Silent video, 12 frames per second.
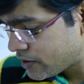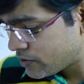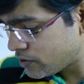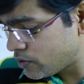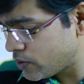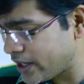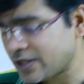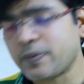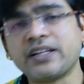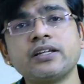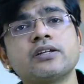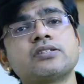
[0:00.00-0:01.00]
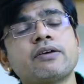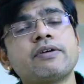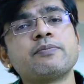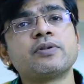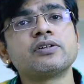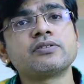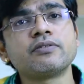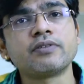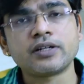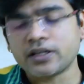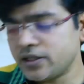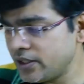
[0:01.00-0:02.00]
So you expecting a 7%
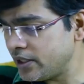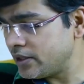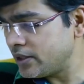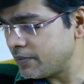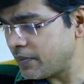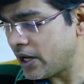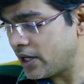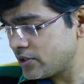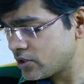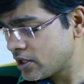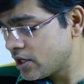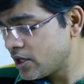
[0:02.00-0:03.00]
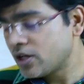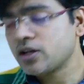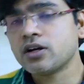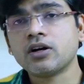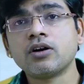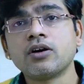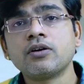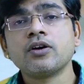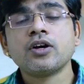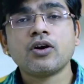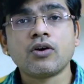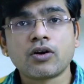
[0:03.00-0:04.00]
return in the past,
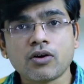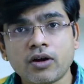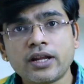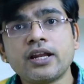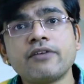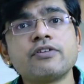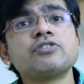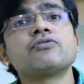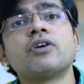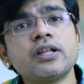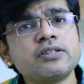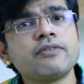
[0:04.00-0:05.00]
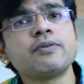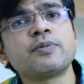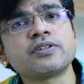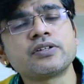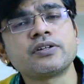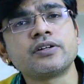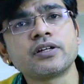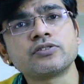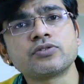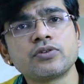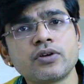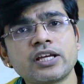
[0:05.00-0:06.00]
or on an average you've got a 7% return.
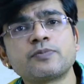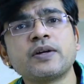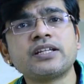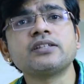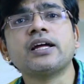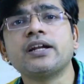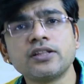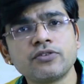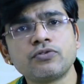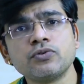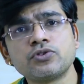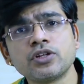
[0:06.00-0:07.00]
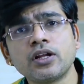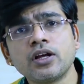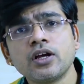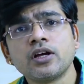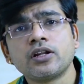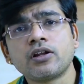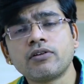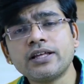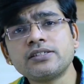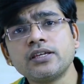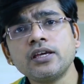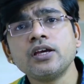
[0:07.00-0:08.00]
So you're expecting that in the future. Now
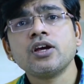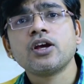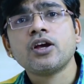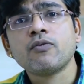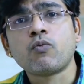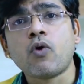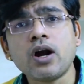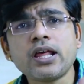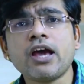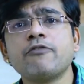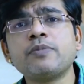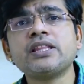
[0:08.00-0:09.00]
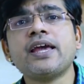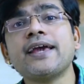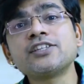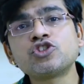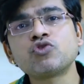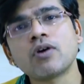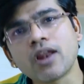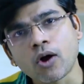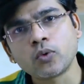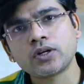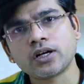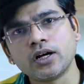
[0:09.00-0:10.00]
let's see what have been the actual
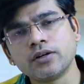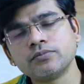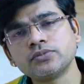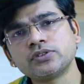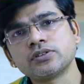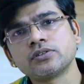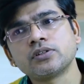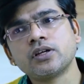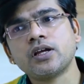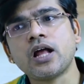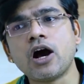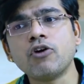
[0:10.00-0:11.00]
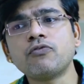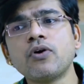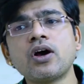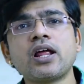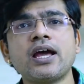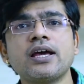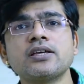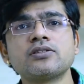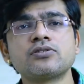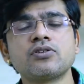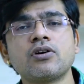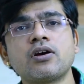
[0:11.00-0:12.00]
outcomes and how far
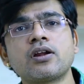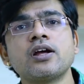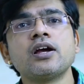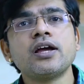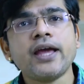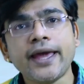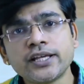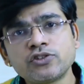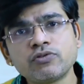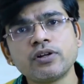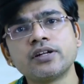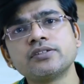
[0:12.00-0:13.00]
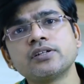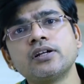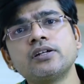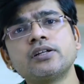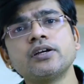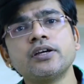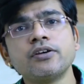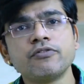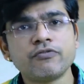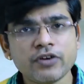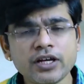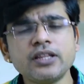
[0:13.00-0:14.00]
has your actual result
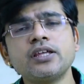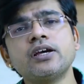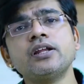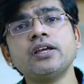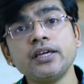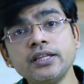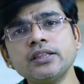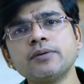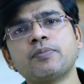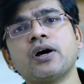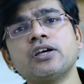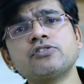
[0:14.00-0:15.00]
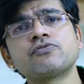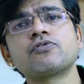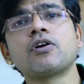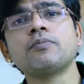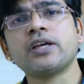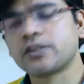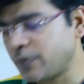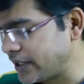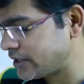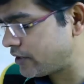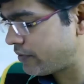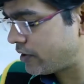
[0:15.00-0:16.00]
were there in the past from the
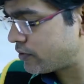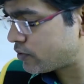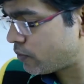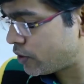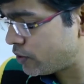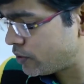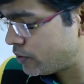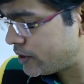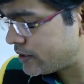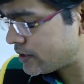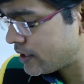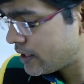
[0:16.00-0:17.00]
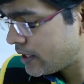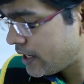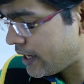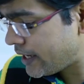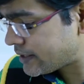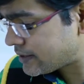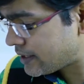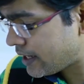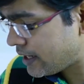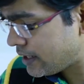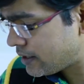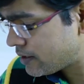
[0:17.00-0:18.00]
expected value. So what do you do is
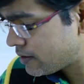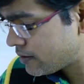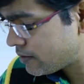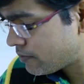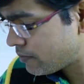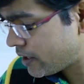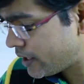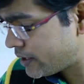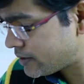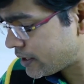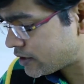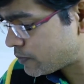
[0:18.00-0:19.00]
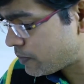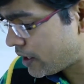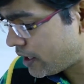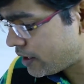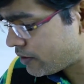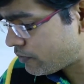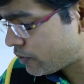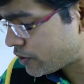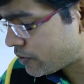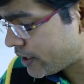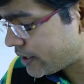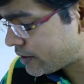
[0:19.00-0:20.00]
xi minus x bar, what
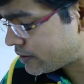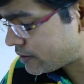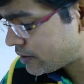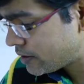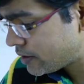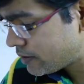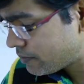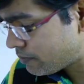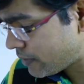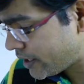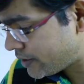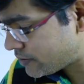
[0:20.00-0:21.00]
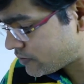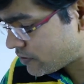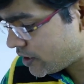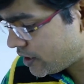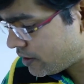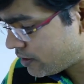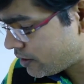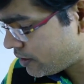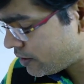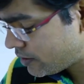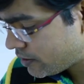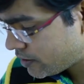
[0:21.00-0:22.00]
you get is minus 3 here,